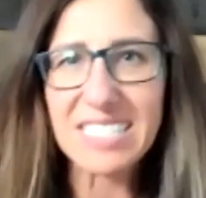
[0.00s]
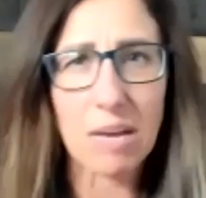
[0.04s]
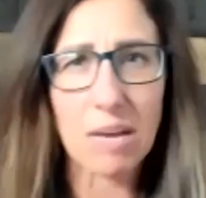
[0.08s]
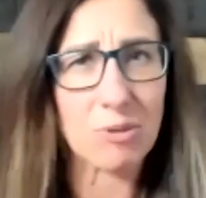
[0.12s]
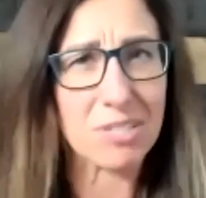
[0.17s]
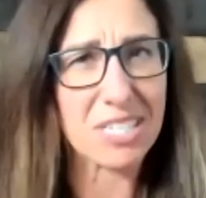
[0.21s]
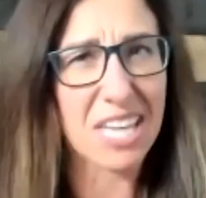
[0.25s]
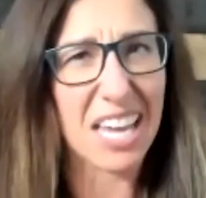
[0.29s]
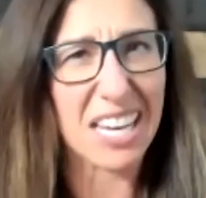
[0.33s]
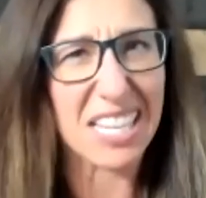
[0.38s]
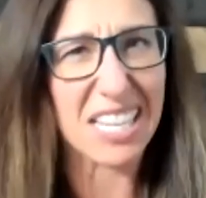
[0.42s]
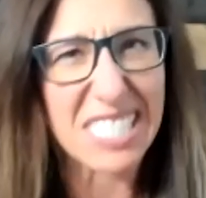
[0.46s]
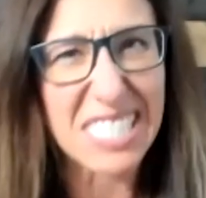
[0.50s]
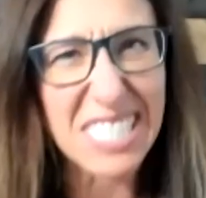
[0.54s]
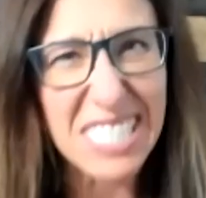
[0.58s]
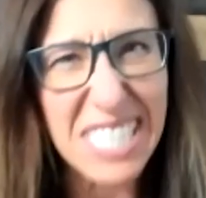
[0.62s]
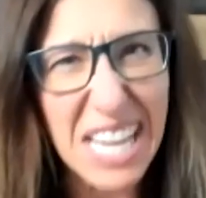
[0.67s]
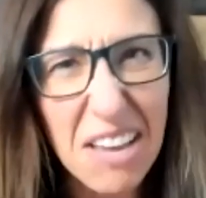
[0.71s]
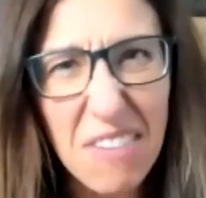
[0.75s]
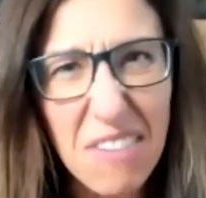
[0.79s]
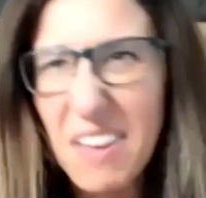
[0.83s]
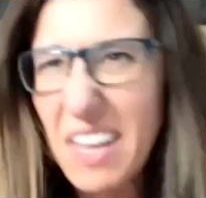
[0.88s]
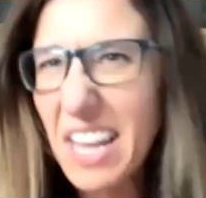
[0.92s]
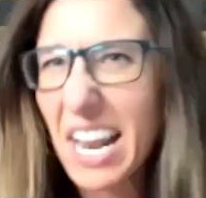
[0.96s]
I was kind of
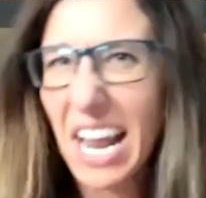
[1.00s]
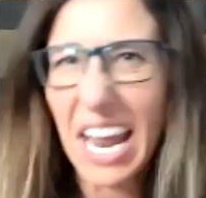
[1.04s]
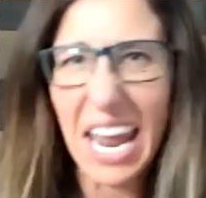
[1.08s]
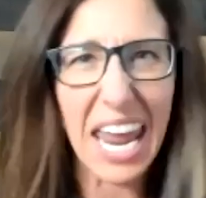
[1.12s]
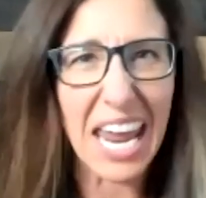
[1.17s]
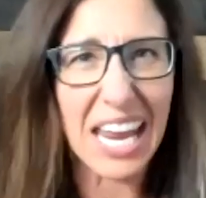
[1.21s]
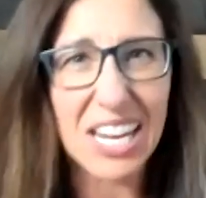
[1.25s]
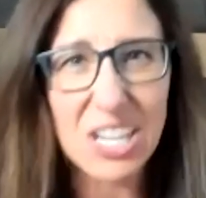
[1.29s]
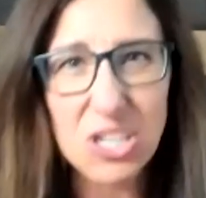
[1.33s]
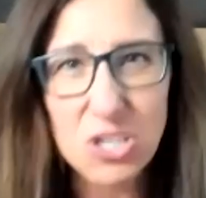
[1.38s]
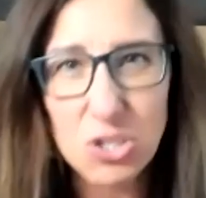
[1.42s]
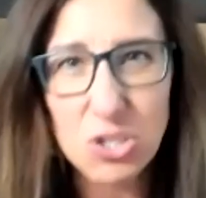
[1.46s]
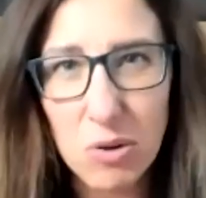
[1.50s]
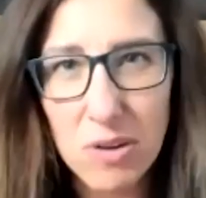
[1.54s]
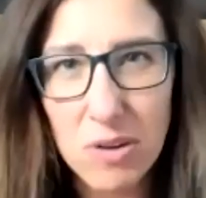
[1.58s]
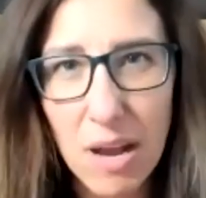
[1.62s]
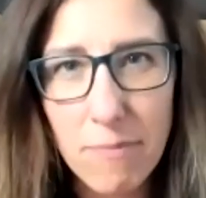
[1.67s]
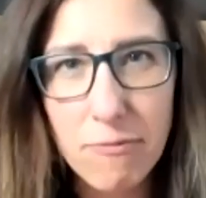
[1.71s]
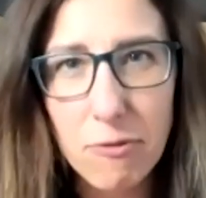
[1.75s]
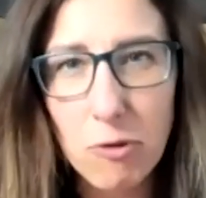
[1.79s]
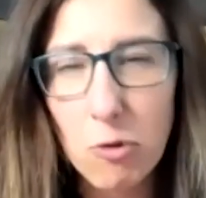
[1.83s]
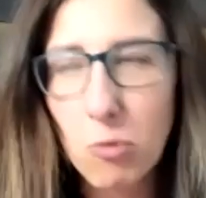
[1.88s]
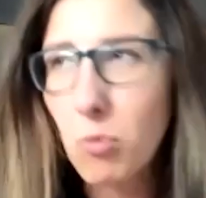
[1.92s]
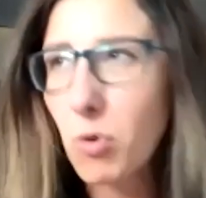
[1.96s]
sick of it. I hated showing
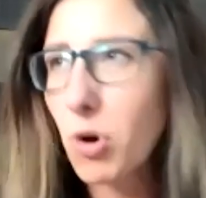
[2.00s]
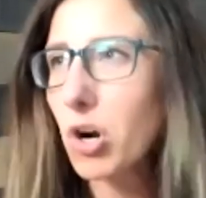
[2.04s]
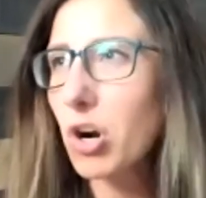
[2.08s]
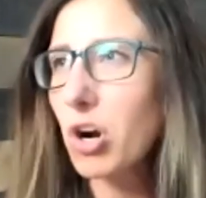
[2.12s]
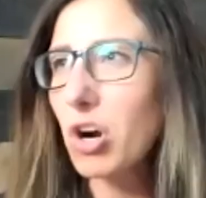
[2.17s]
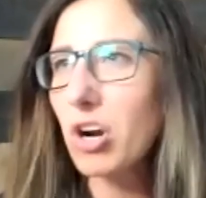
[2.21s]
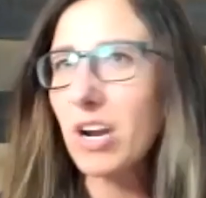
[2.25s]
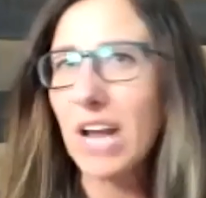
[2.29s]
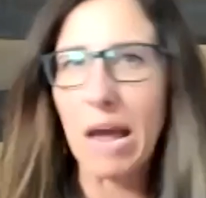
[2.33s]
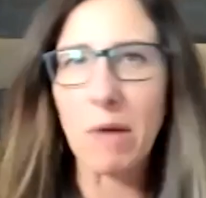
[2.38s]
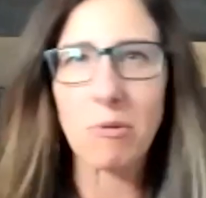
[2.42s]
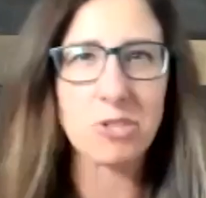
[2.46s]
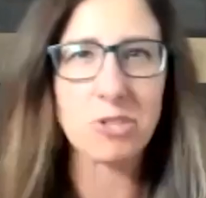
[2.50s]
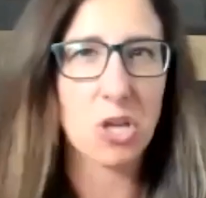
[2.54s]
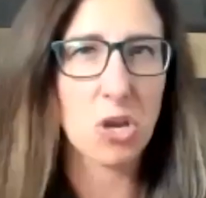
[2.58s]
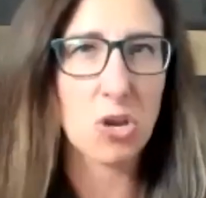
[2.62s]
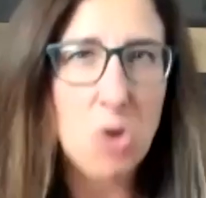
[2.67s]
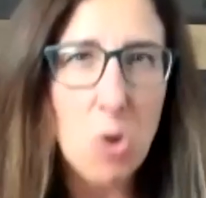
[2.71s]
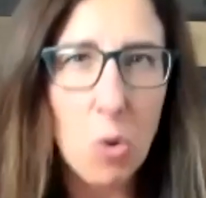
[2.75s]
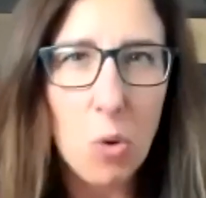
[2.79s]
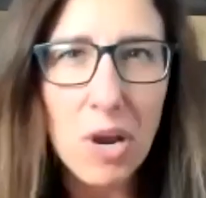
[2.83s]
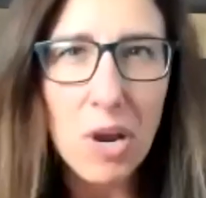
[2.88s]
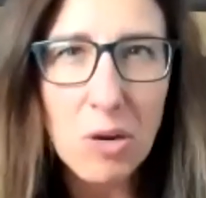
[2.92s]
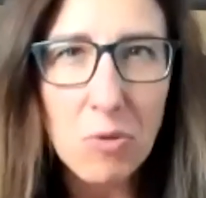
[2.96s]
up for work. I was
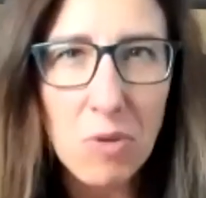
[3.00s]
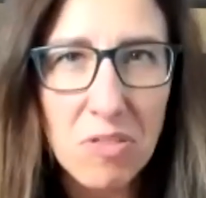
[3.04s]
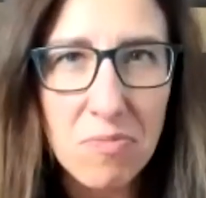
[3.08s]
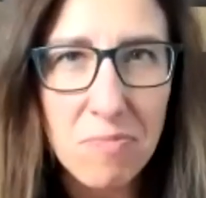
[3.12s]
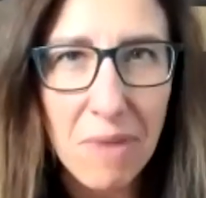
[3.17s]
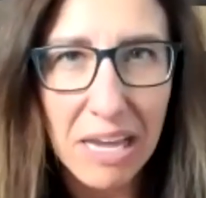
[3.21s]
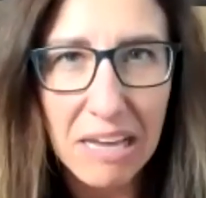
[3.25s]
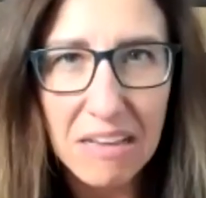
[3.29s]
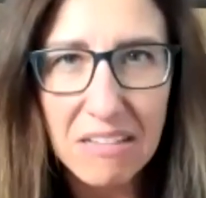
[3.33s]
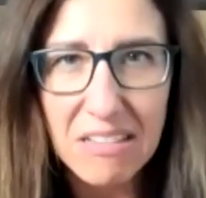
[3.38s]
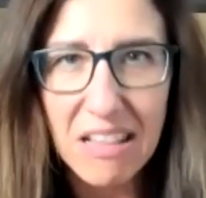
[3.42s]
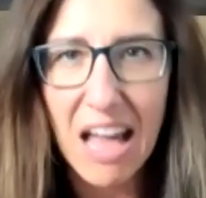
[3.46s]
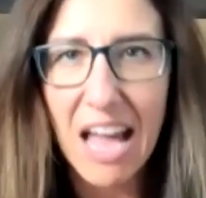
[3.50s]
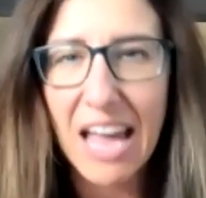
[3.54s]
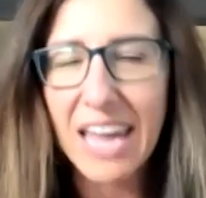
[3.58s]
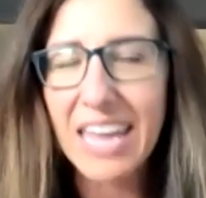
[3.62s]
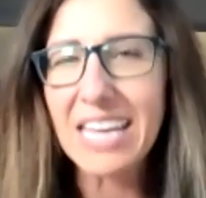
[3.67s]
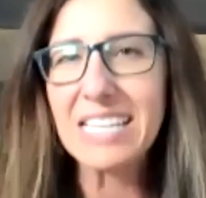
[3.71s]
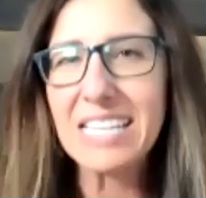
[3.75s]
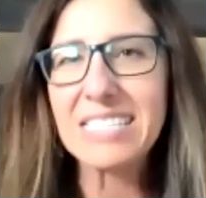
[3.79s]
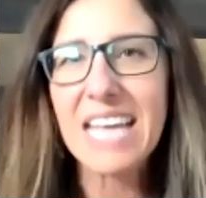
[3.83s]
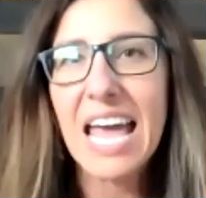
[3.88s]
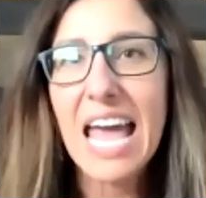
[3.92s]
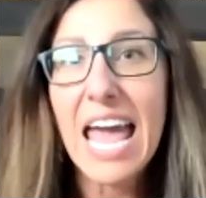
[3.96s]
annoyed with my
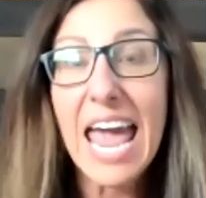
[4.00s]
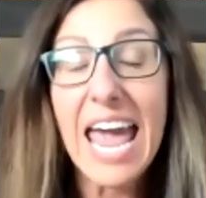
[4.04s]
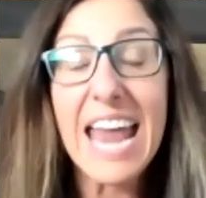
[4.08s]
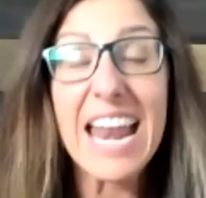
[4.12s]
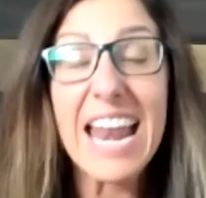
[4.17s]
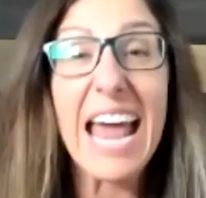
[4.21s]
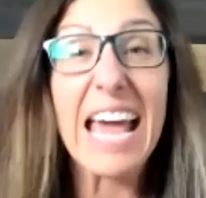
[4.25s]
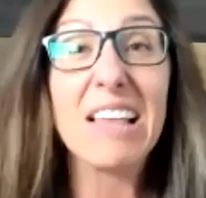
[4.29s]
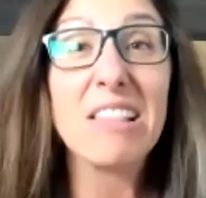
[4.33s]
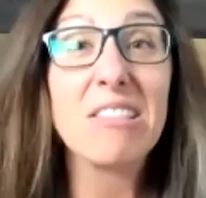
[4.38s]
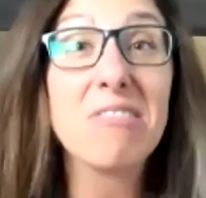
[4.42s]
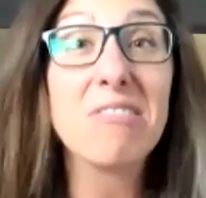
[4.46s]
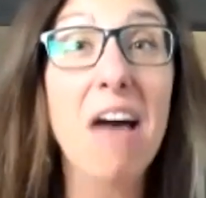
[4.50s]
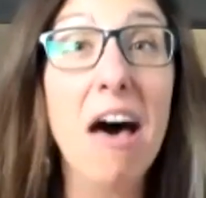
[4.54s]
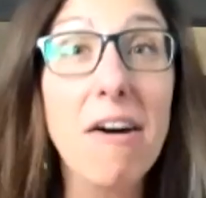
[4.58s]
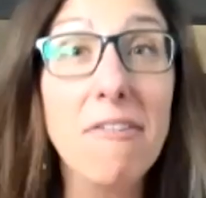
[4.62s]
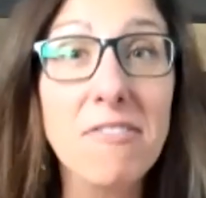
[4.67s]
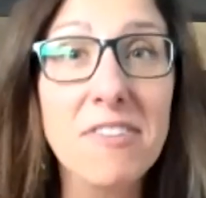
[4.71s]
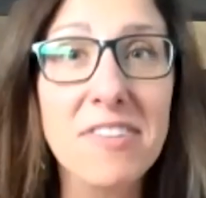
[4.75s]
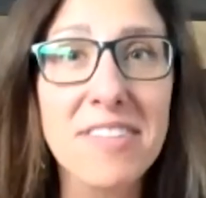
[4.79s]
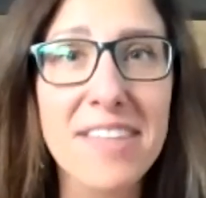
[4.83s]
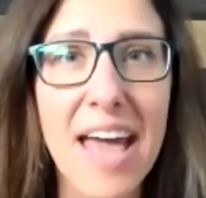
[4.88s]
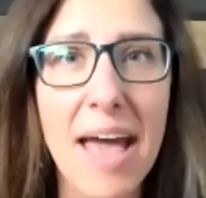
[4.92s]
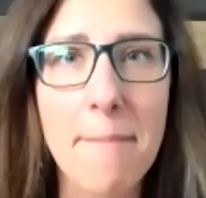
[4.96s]
clients, and I
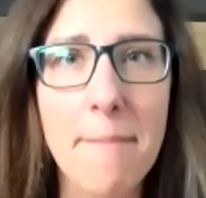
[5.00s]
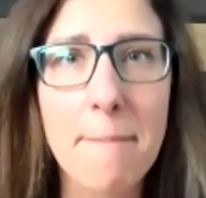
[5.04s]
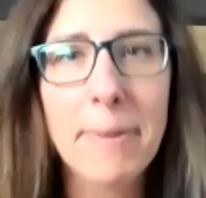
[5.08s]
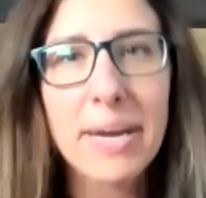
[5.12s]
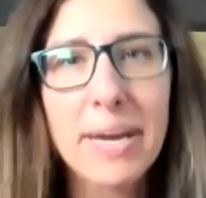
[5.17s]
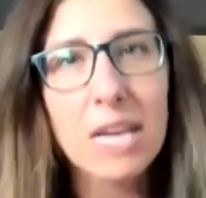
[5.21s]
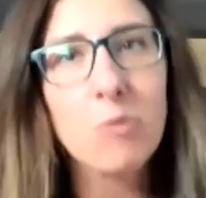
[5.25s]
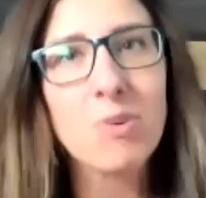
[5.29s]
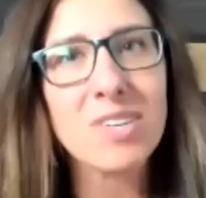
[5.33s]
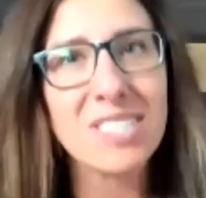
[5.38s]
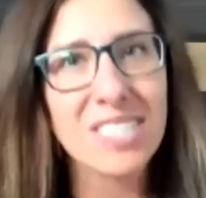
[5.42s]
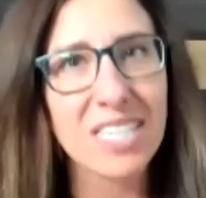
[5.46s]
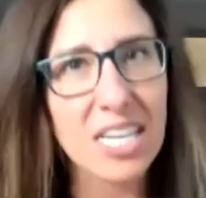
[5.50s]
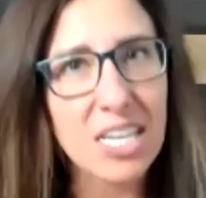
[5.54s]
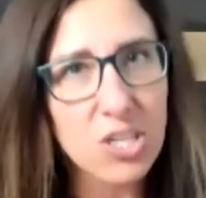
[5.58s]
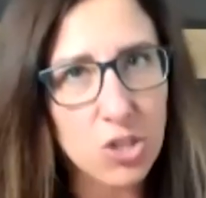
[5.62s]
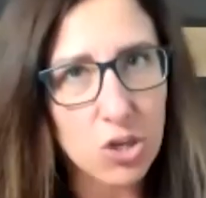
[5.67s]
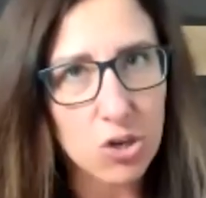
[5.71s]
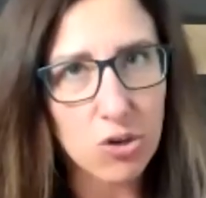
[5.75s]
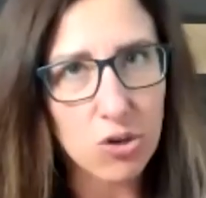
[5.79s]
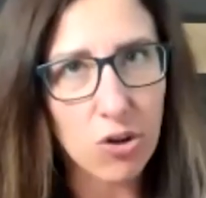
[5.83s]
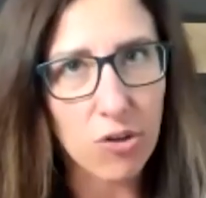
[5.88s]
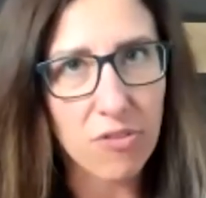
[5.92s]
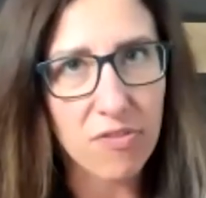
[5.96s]
loved them, but it was an
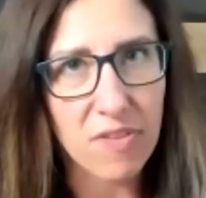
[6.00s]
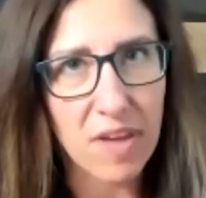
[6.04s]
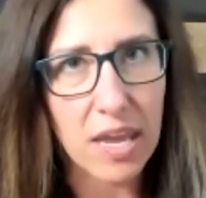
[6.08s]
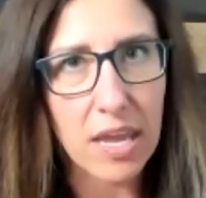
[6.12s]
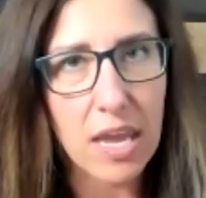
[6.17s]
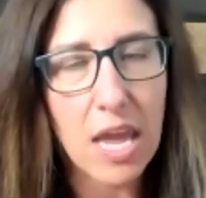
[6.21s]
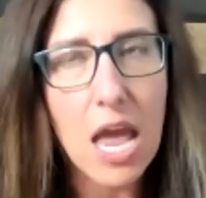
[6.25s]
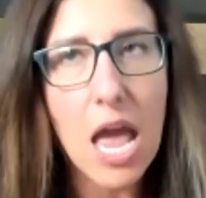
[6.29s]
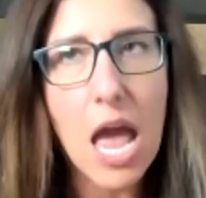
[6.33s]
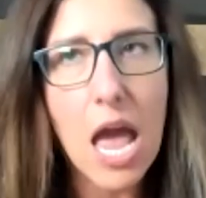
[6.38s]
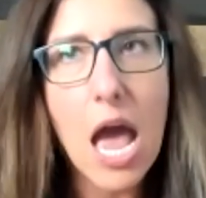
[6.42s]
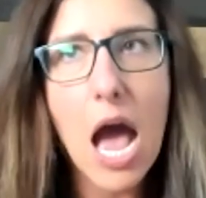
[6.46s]
internal thing.